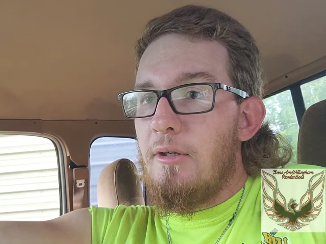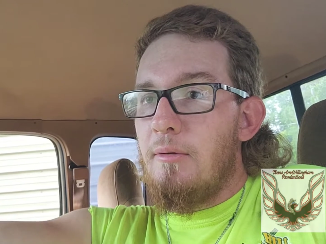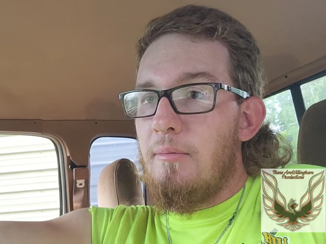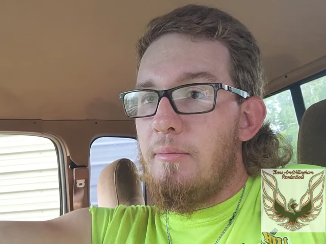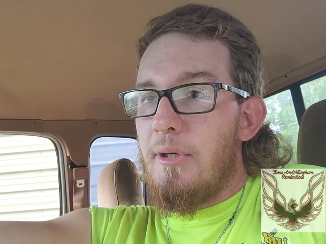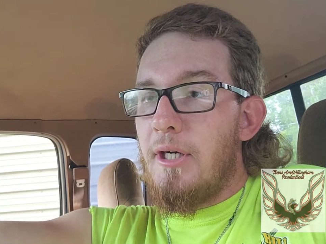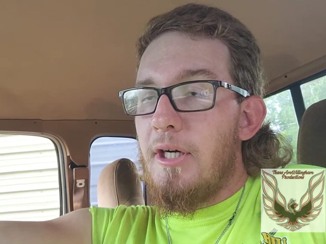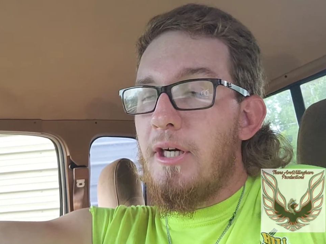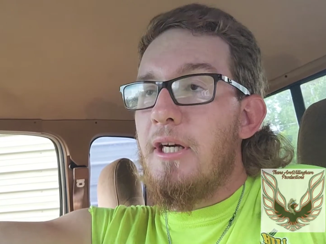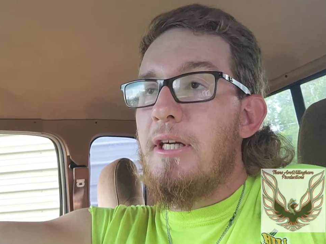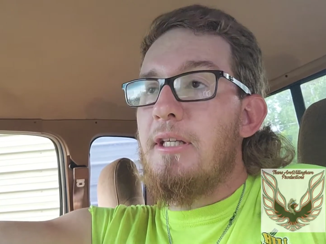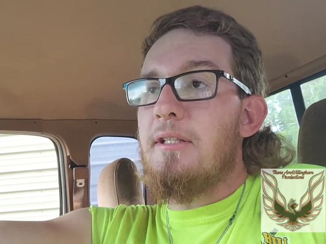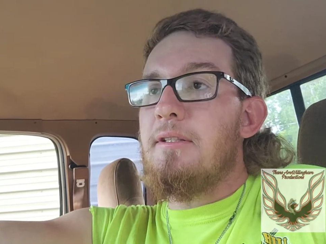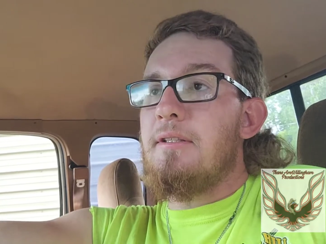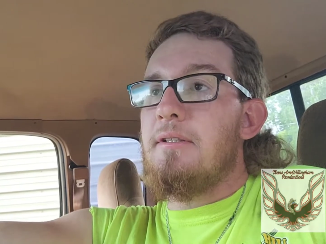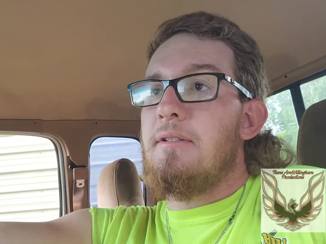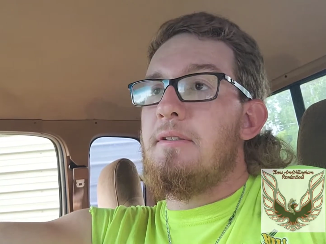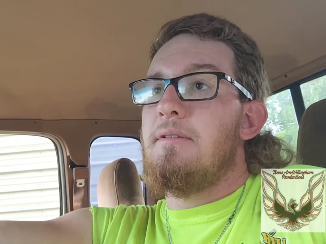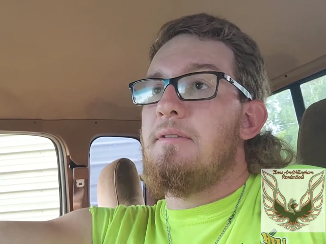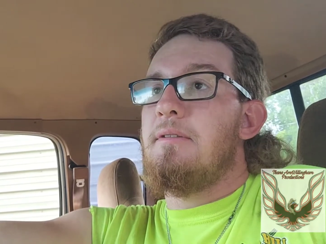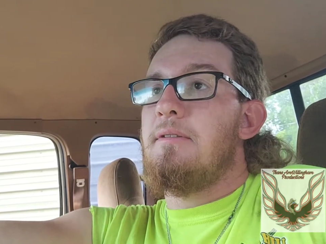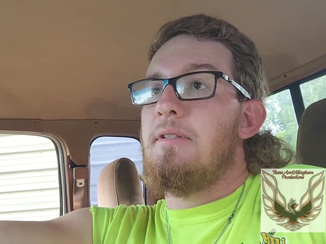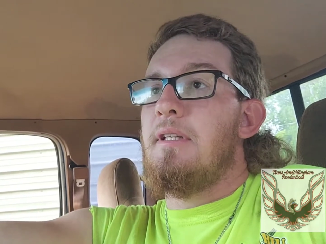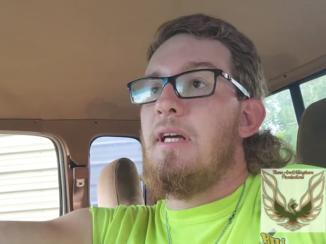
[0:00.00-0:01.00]
But
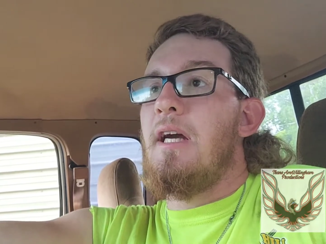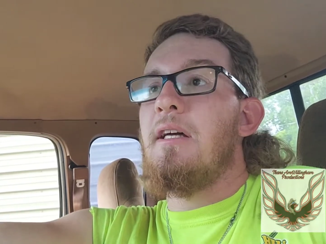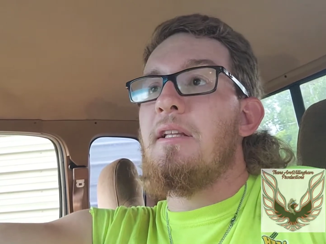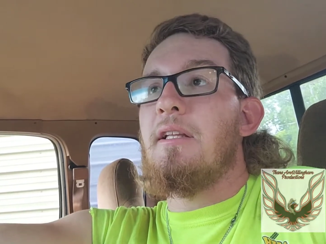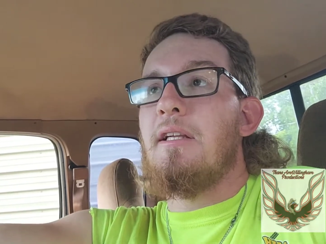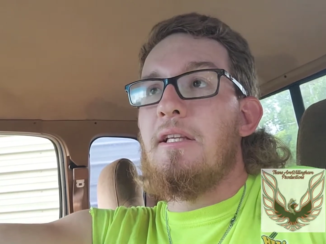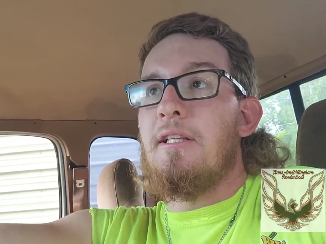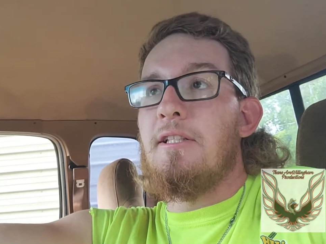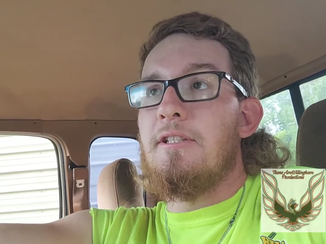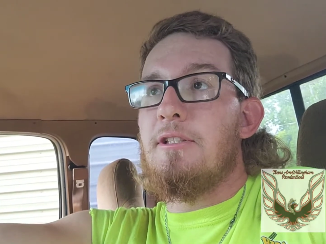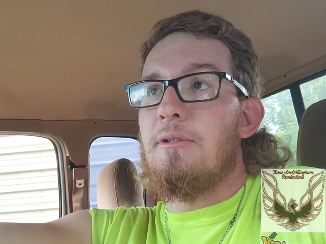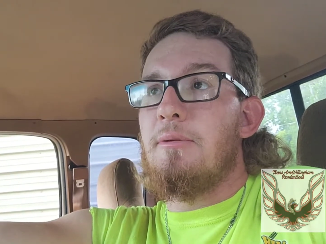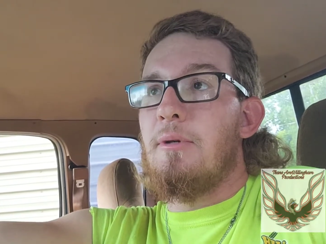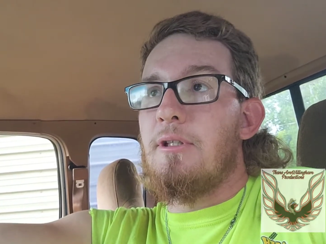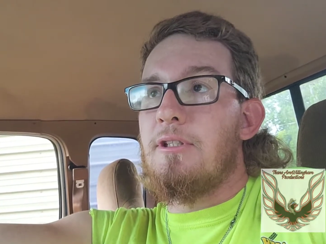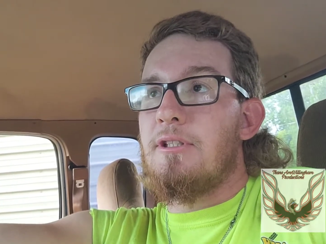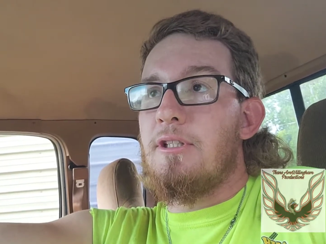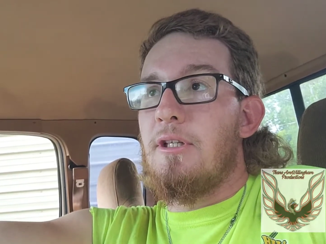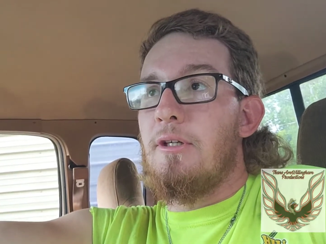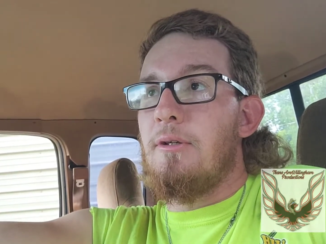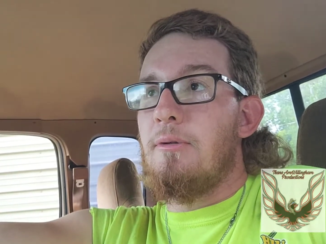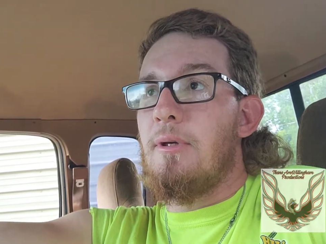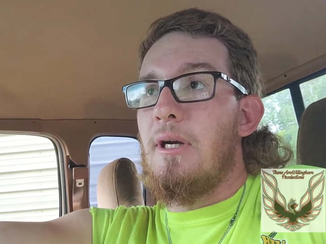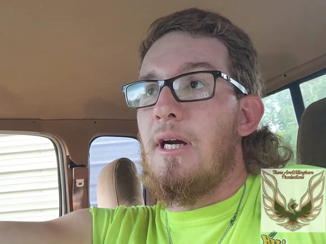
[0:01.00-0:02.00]
now that Lindsay works
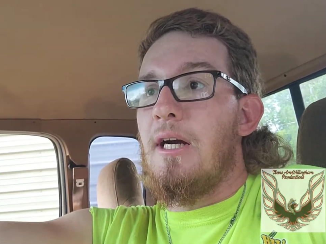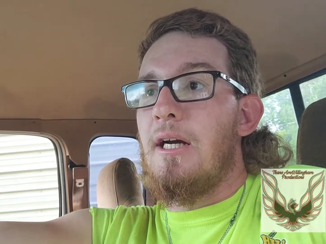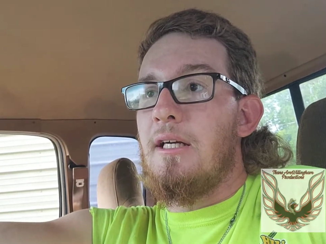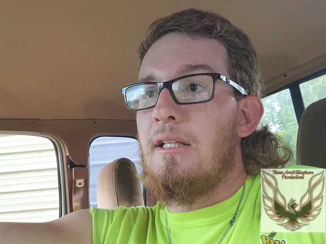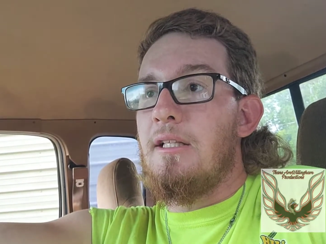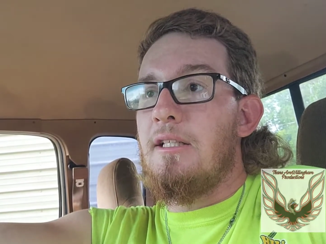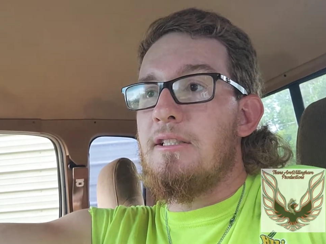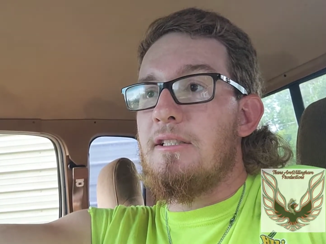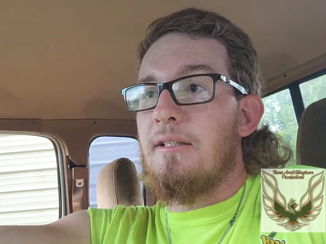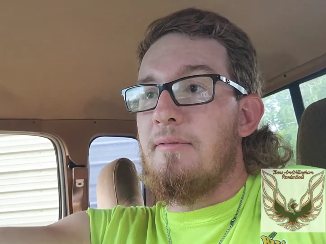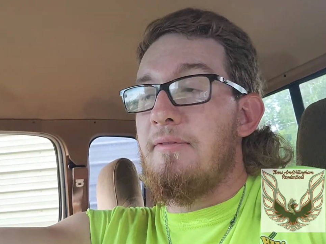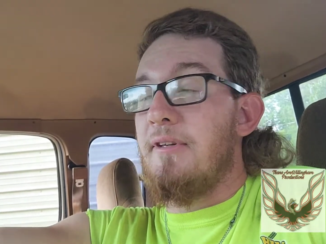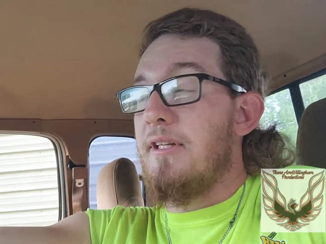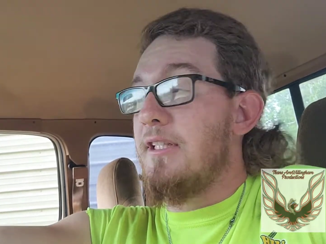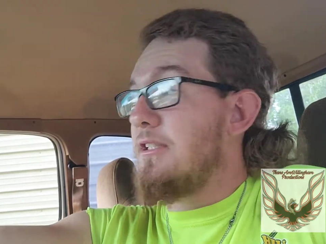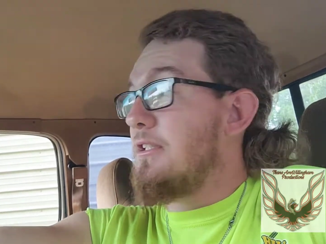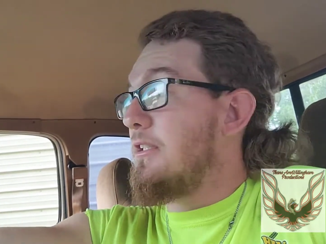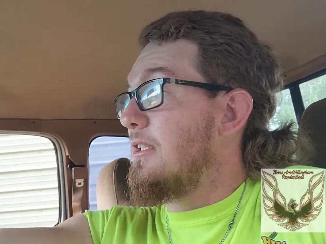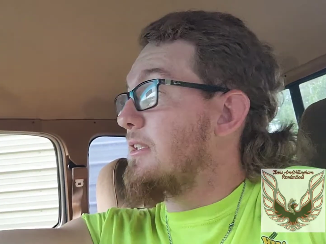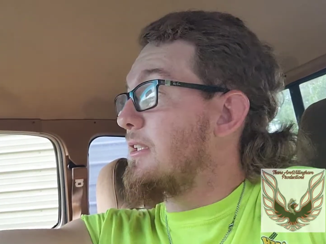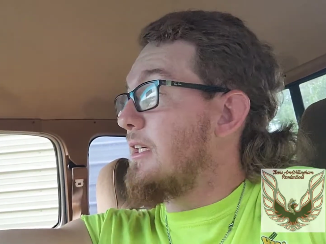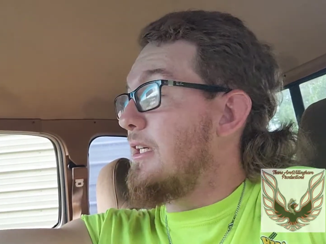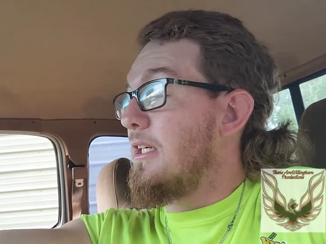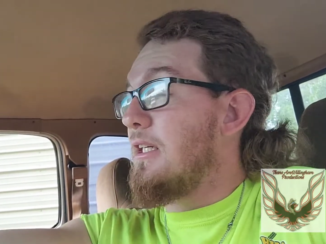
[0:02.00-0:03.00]
at O'Reilly's, I'm fixing
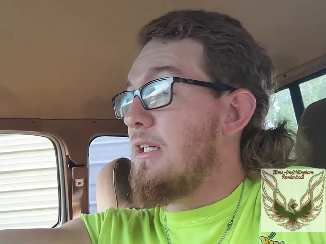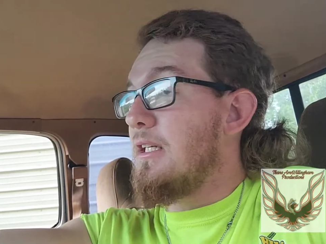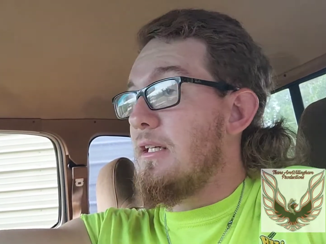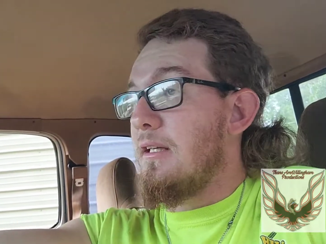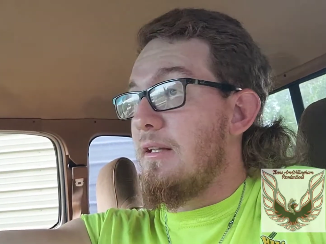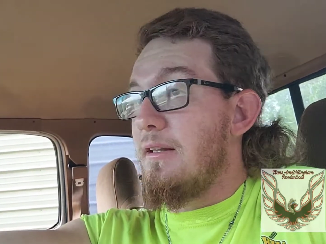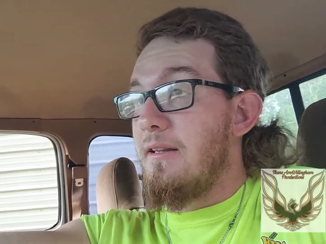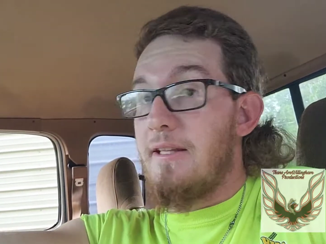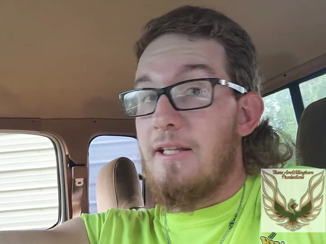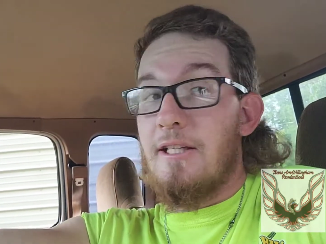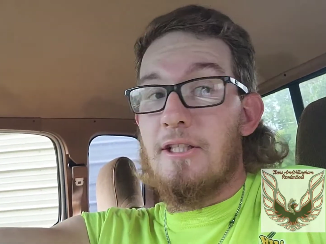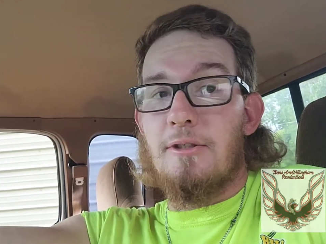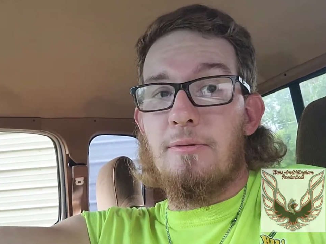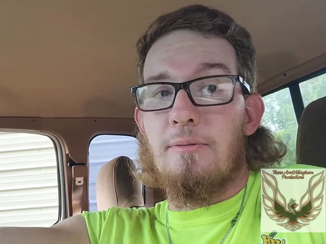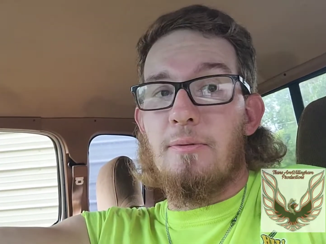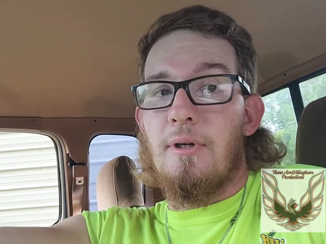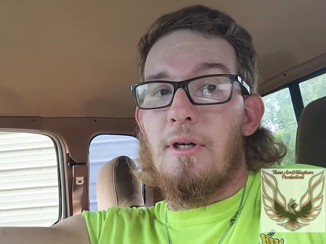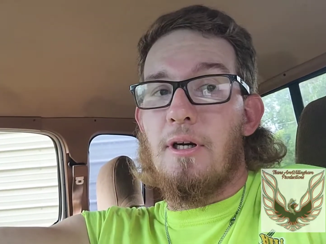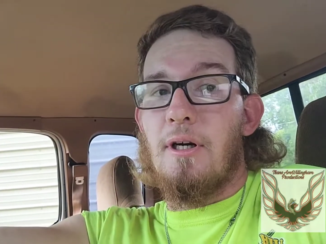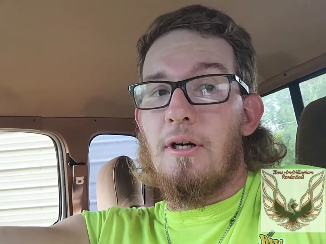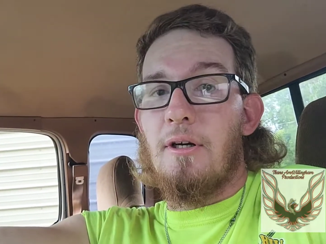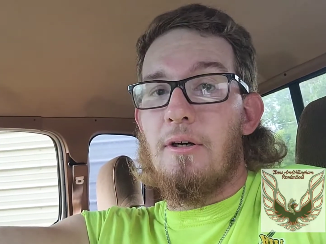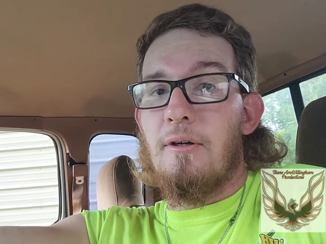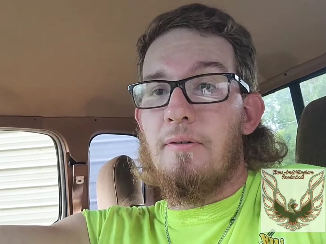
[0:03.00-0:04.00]
to take this one
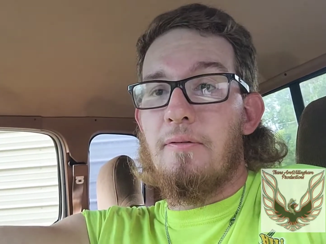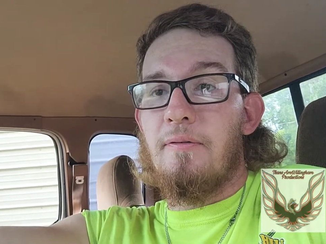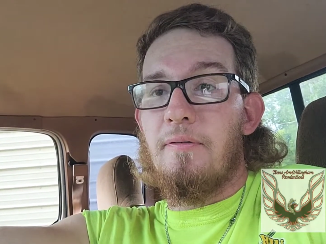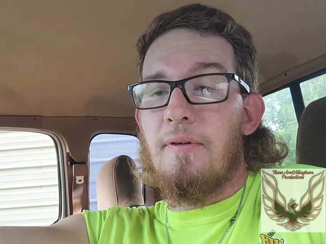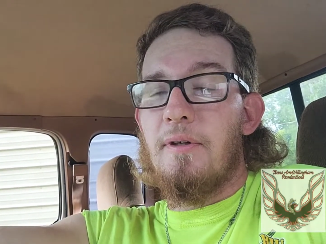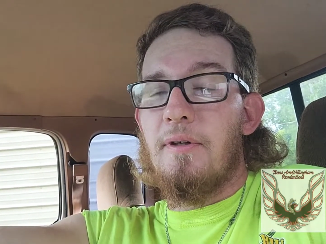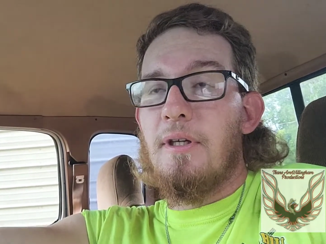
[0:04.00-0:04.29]
off,